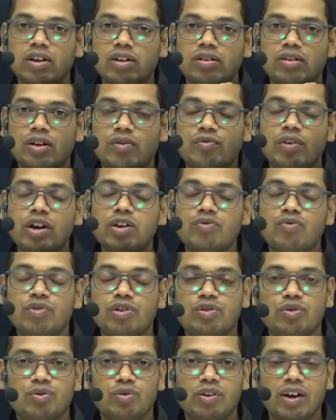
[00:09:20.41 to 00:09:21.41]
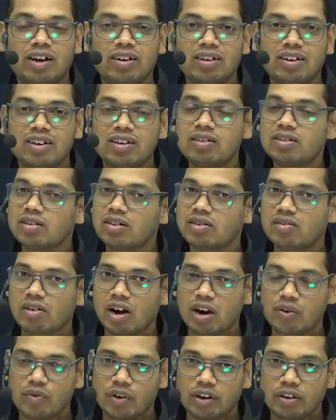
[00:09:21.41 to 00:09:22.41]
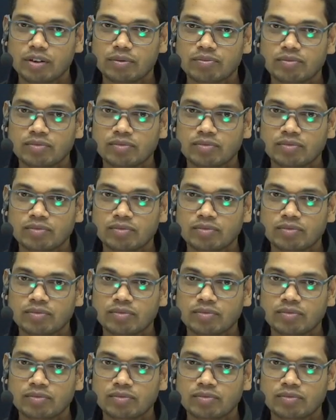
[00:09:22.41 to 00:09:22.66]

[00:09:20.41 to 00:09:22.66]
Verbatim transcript: the weight which you get is dry weight.